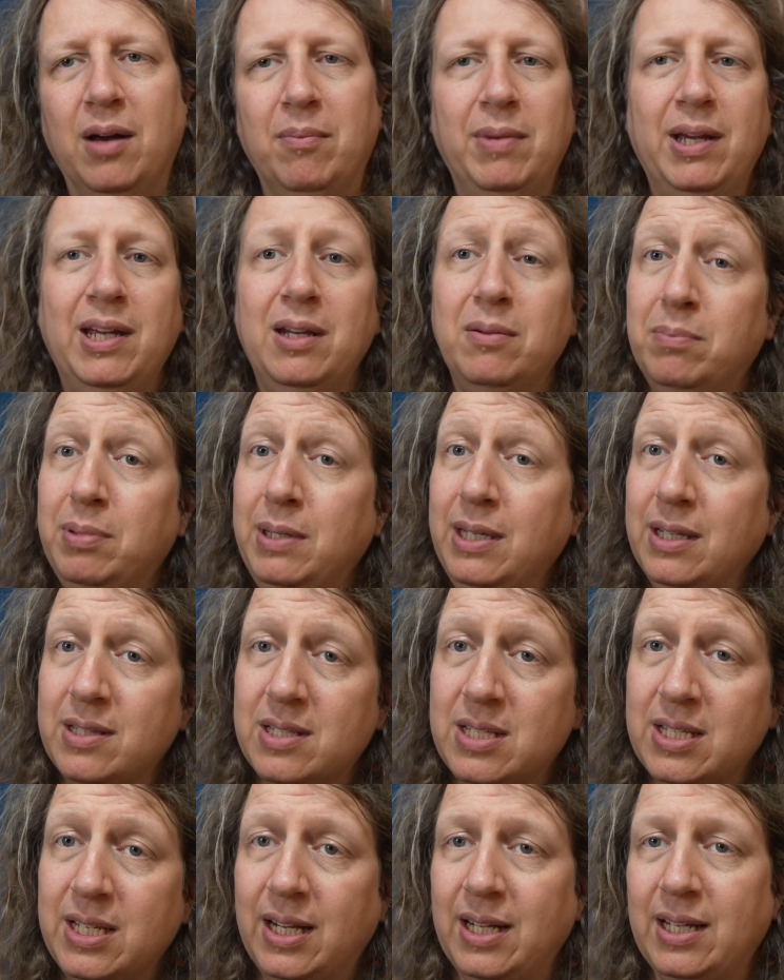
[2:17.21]
May it be in
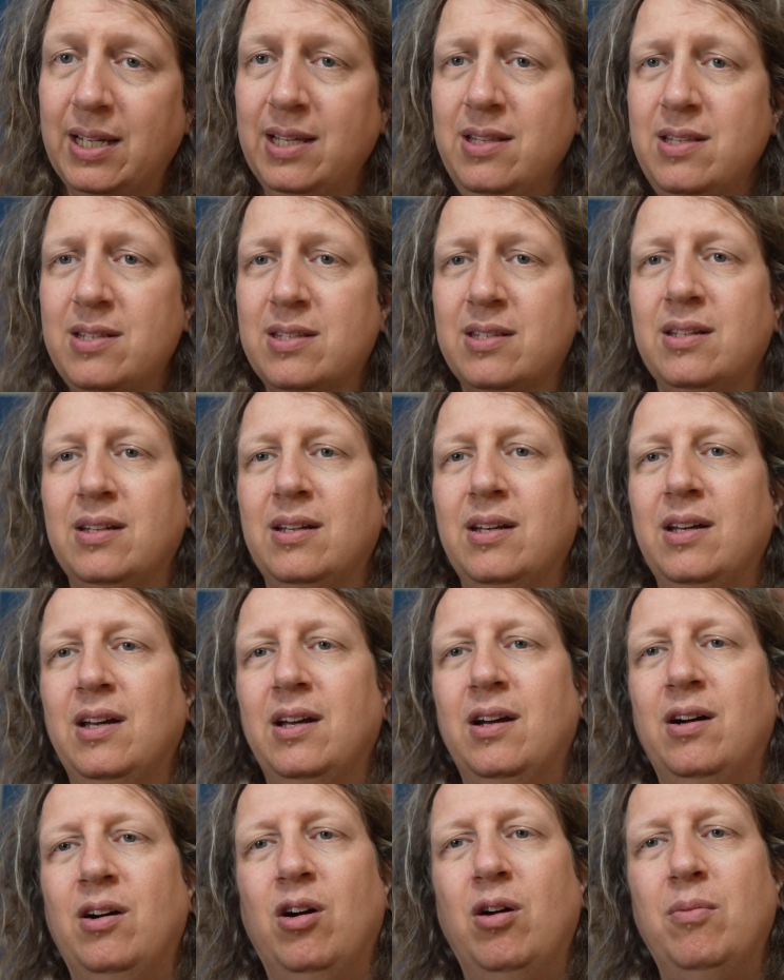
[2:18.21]
science,
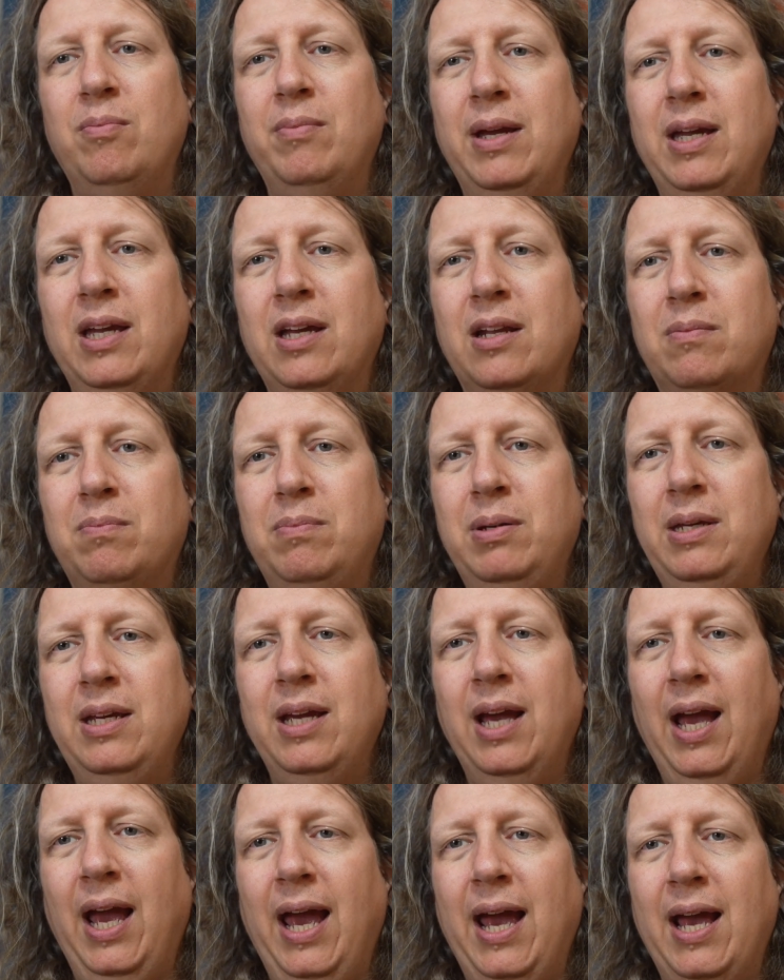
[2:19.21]
or may it
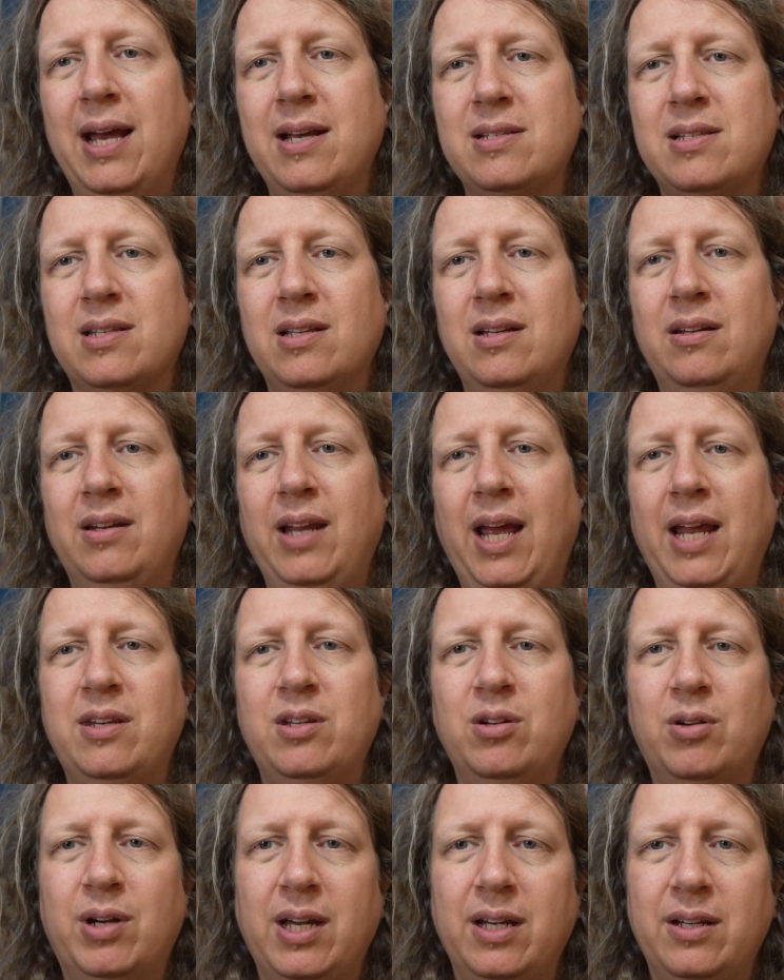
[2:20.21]
be as an
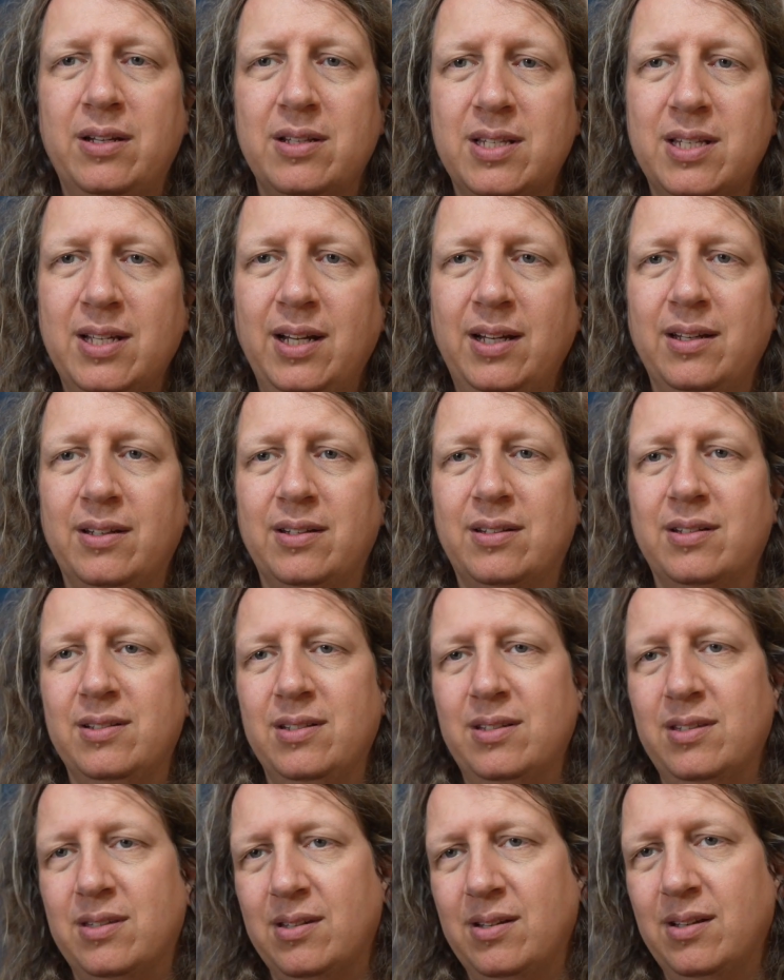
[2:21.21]
educated
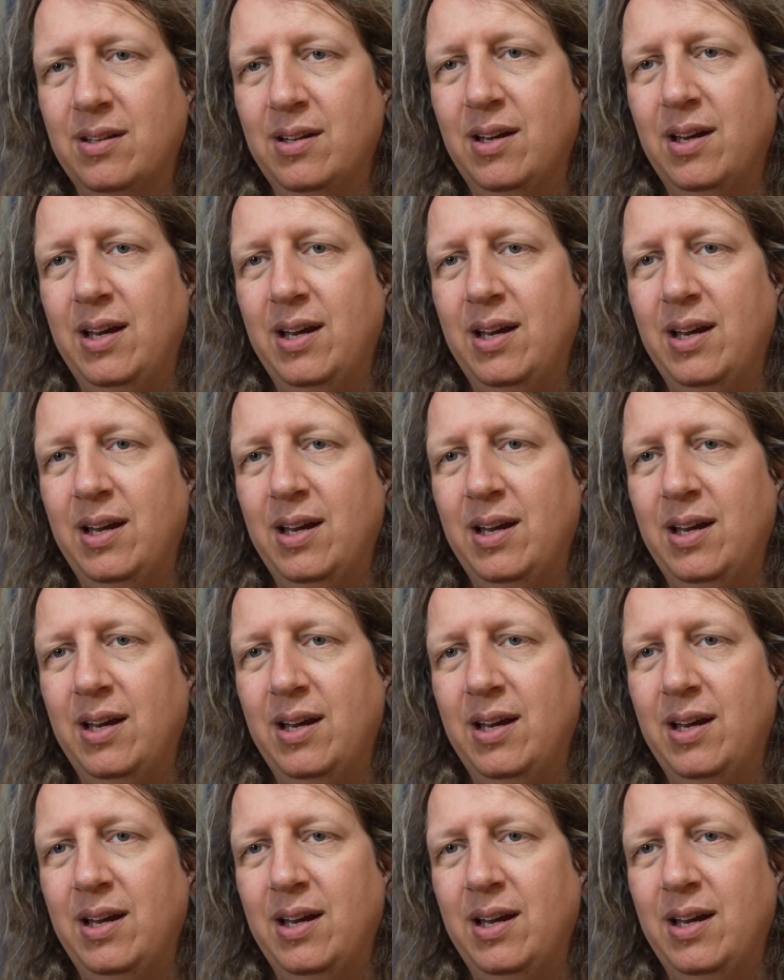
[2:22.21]
scientist,